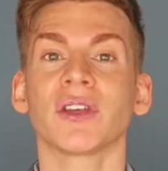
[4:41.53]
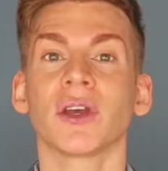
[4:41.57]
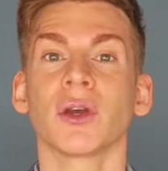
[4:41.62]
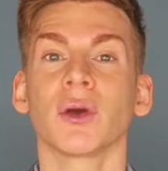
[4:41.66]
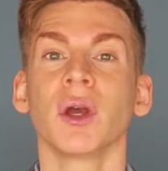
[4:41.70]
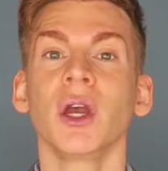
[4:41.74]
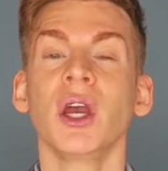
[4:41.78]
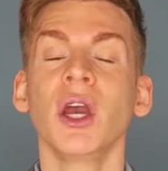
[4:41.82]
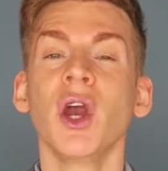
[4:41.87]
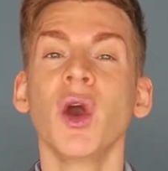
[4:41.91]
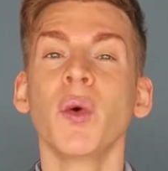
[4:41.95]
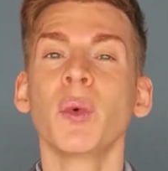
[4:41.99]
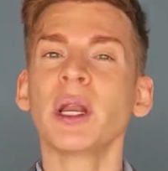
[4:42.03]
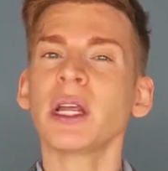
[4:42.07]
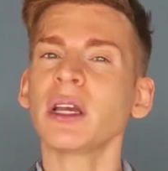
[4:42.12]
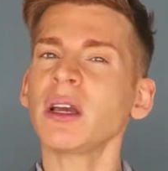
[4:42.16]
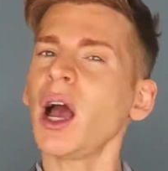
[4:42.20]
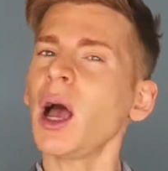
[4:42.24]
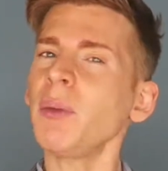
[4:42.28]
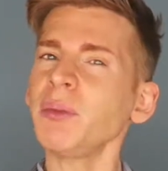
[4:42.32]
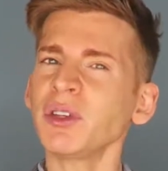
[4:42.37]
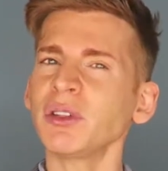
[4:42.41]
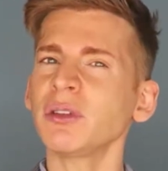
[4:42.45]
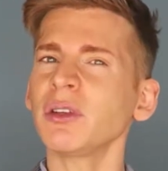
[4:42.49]
So when it
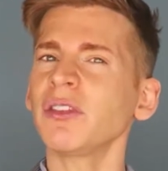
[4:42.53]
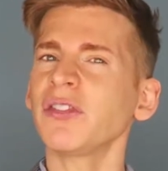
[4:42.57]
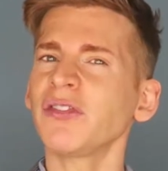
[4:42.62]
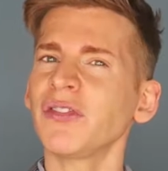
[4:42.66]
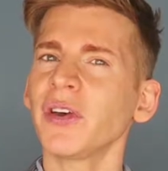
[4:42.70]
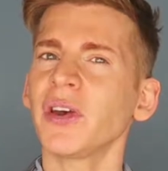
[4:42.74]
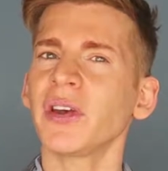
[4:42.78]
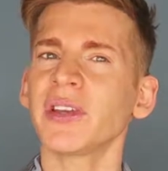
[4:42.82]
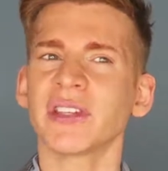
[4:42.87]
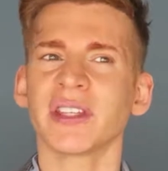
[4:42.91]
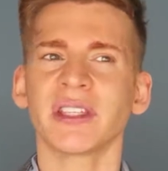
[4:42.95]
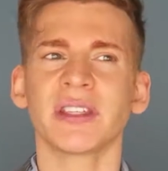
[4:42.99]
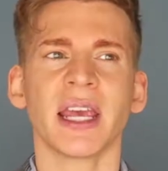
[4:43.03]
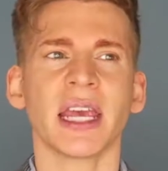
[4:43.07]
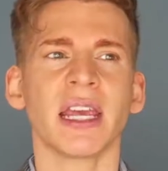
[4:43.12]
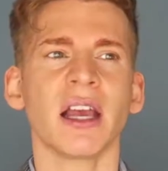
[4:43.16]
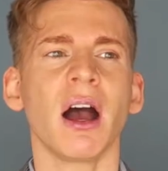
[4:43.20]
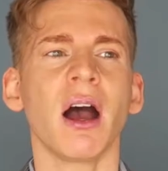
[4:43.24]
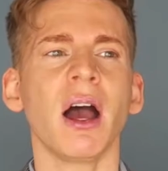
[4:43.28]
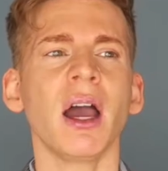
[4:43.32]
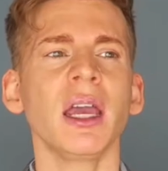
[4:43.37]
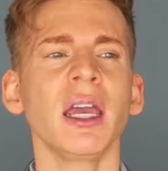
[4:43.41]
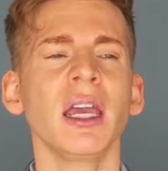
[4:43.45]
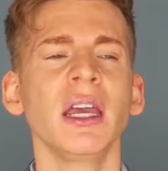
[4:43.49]
comes to a first
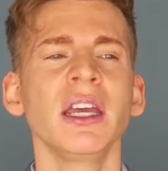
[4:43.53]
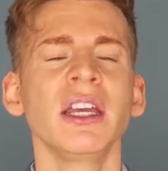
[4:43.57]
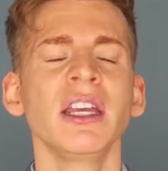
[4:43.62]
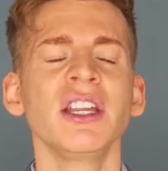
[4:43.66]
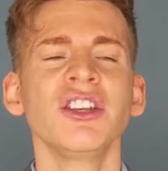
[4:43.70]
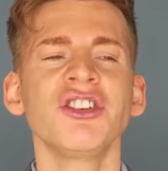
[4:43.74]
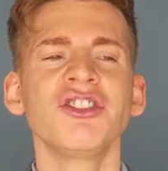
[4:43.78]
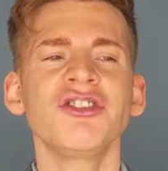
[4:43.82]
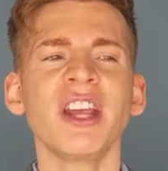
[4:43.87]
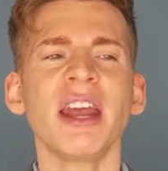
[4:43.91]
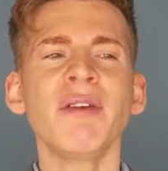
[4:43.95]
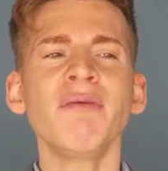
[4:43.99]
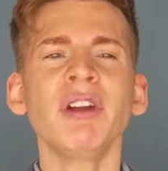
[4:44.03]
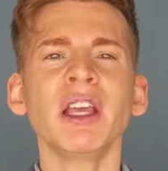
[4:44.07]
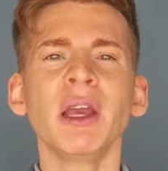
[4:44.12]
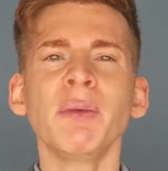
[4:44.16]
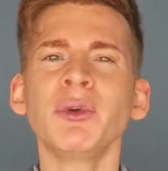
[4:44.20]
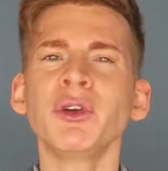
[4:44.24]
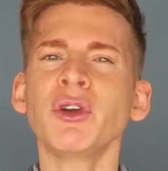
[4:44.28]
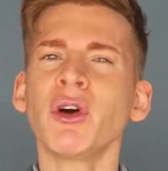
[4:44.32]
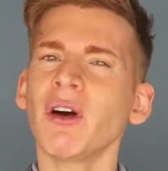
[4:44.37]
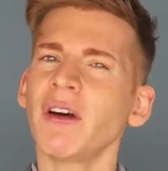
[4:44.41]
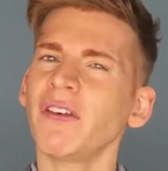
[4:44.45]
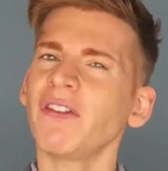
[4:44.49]
date, I generally
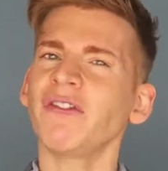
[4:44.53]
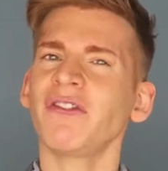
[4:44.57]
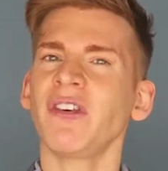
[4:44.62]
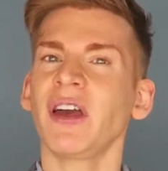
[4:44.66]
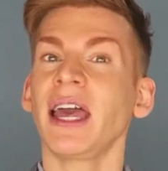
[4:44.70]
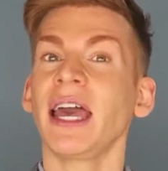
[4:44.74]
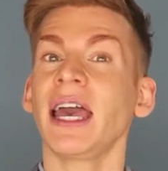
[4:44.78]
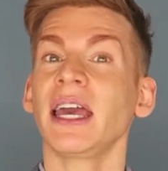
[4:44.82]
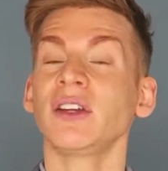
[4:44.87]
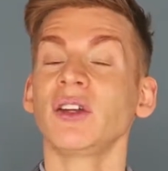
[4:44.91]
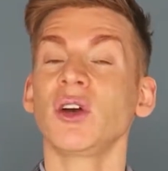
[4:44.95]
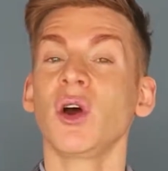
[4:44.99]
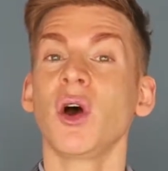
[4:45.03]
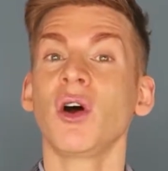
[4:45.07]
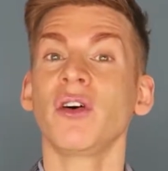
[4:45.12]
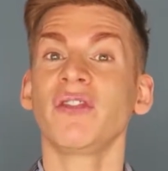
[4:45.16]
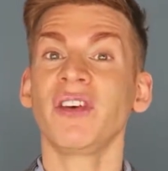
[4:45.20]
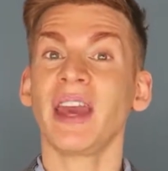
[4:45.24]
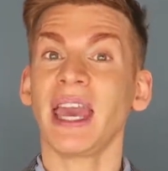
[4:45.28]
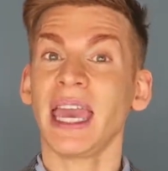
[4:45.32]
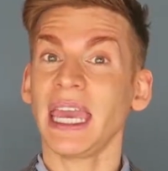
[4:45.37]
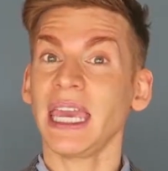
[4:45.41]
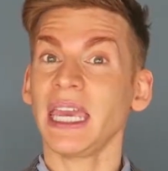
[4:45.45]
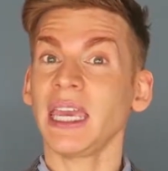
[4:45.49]
am not a fan
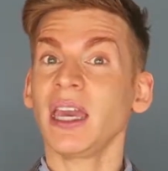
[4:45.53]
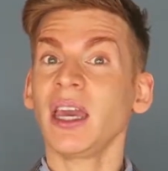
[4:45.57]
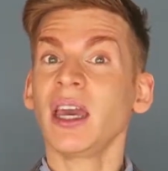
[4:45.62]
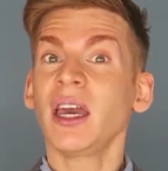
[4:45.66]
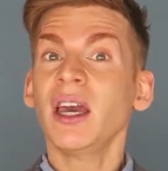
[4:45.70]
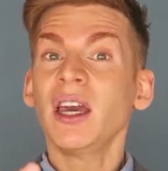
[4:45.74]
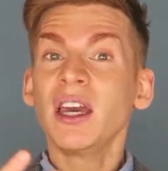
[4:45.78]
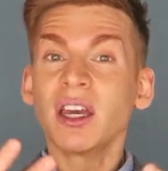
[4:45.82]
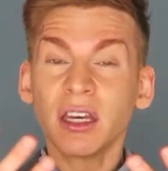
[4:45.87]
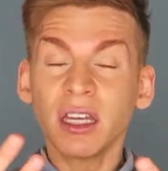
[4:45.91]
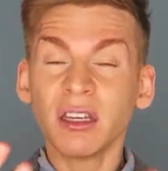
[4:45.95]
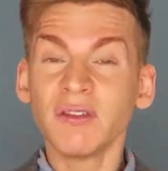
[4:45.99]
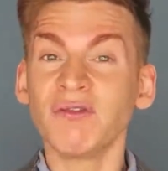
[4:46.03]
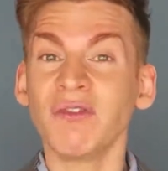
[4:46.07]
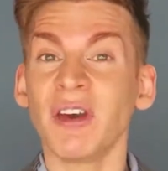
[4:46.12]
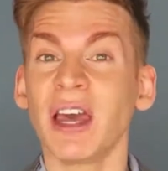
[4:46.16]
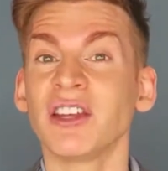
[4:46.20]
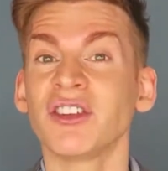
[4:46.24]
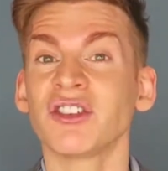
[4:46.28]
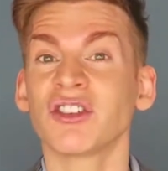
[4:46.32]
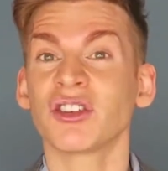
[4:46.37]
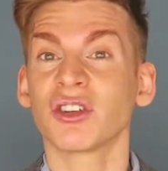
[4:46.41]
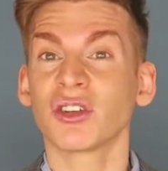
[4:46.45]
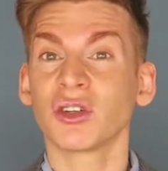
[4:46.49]
of a
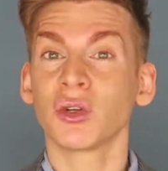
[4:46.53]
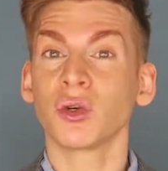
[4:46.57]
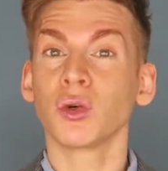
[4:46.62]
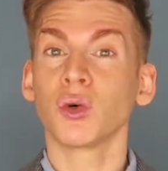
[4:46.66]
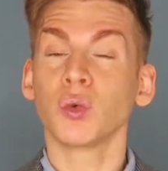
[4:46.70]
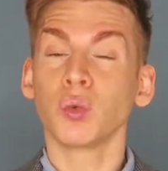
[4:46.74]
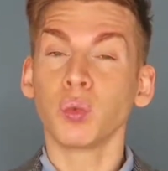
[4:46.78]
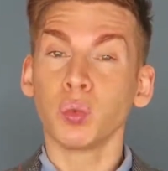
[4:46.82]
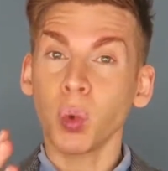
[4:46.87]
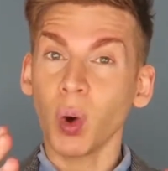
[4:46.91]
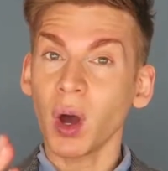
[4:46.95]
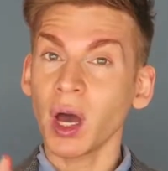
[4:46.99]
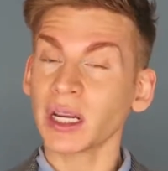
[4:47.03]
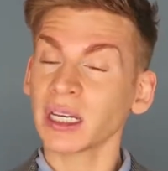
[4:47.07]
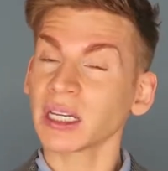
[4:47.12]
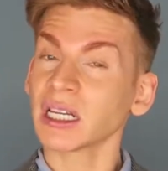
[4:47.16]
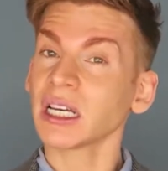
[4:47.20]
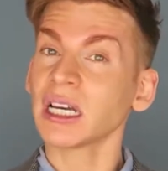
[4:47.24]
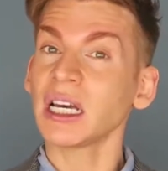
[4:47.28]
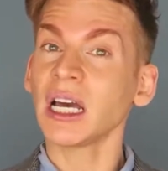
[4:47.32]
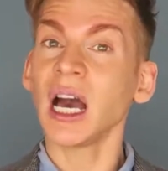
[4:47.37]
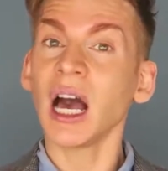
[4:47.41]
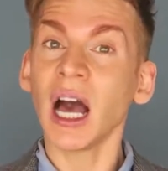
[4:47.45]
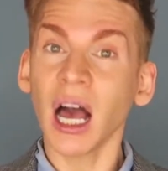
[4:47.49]
conventional
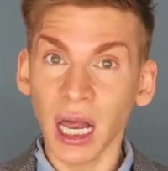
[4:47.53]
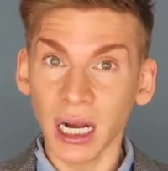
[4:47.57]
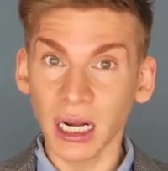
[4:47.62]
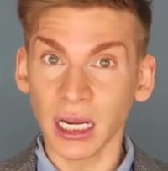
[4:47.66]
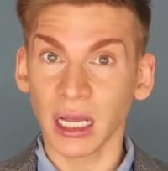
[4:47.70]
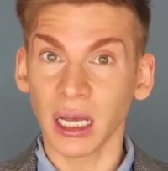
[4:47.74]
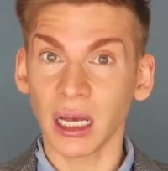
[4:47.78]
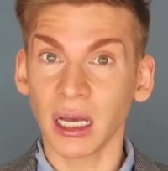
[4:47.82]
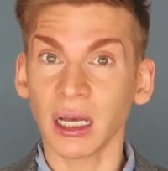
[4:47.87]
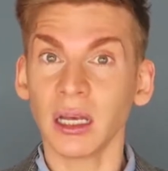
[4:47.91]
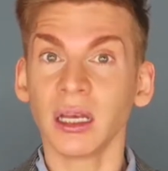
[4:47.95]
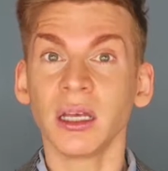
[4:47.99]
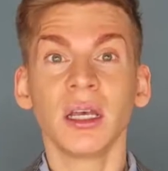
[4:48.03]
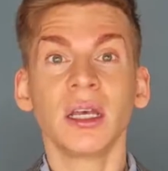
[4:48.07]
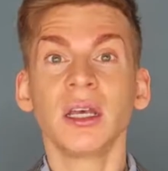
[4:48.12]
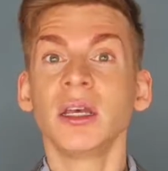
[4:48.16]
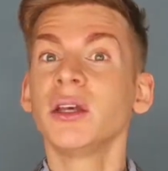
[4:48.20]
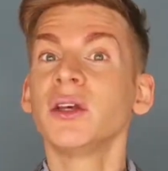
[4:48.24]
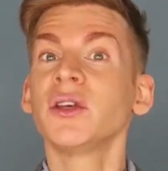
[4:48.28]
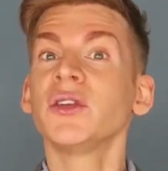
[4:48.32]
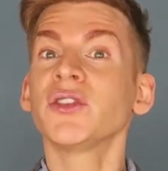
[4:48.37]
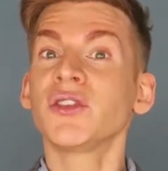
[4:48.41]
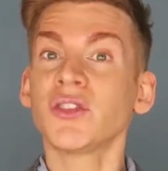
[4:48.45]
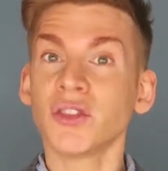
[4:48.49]
one colour
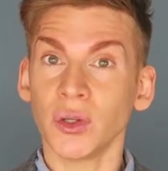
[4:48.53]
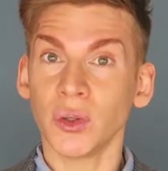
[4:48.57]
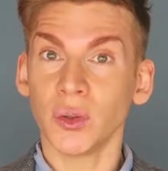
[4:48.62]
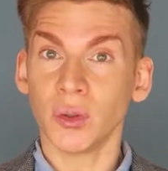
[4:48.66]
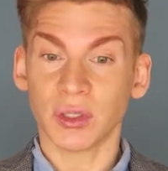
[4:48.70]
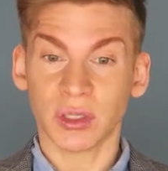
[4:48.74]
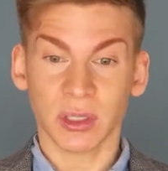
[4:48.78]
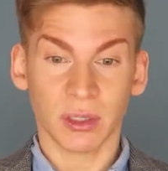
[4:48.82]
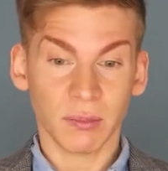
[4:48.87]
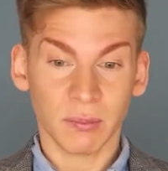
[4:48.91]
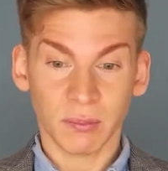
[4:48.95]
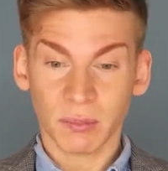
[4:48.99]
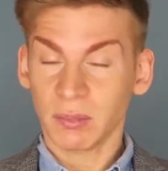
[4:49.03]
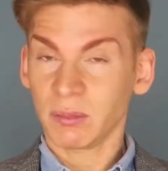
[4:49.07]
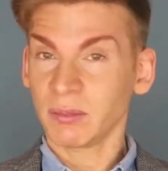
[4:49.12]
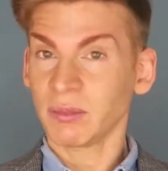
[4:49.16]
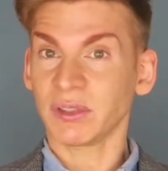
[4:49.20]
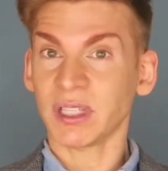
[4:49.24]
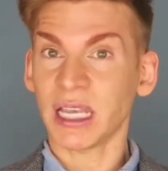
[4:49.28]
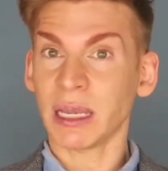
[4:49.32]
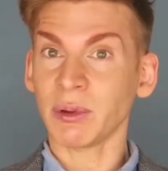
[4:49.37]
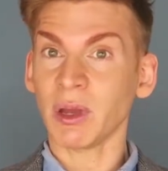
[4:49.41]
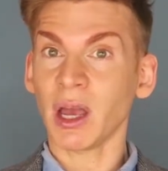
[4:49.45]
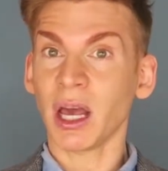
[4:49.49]
suit,
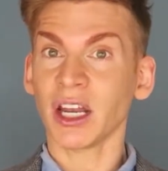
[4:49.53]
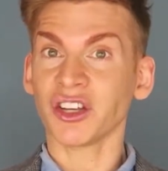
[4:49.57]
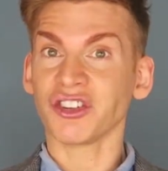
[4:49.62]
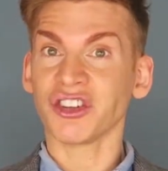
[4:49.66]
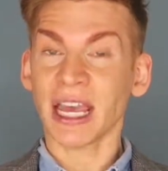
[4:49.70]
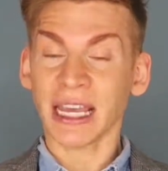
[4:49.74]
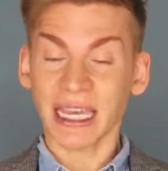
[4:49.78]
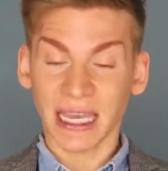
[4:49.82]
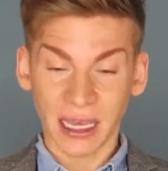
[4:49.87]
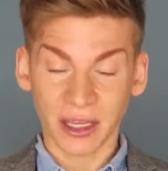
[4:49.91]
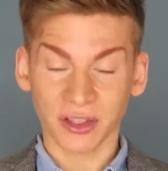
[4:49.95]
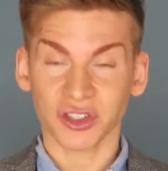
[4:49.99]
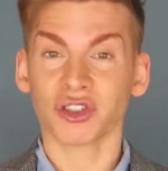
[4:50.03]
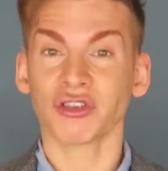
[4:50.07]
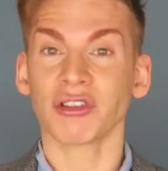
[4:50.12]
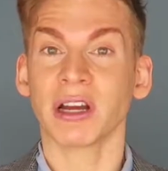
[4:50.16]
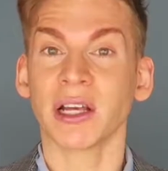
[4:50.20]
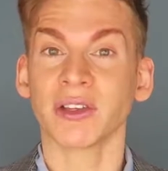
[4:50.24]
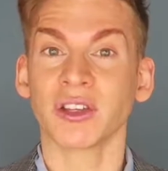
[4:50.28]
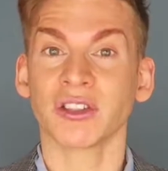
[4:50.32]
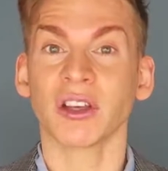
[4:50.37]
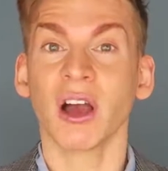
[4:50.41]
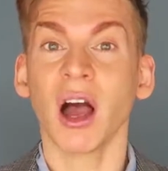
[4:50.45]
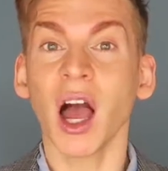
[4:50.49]
same colour jacket as
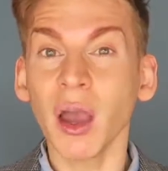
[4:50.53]
trousers.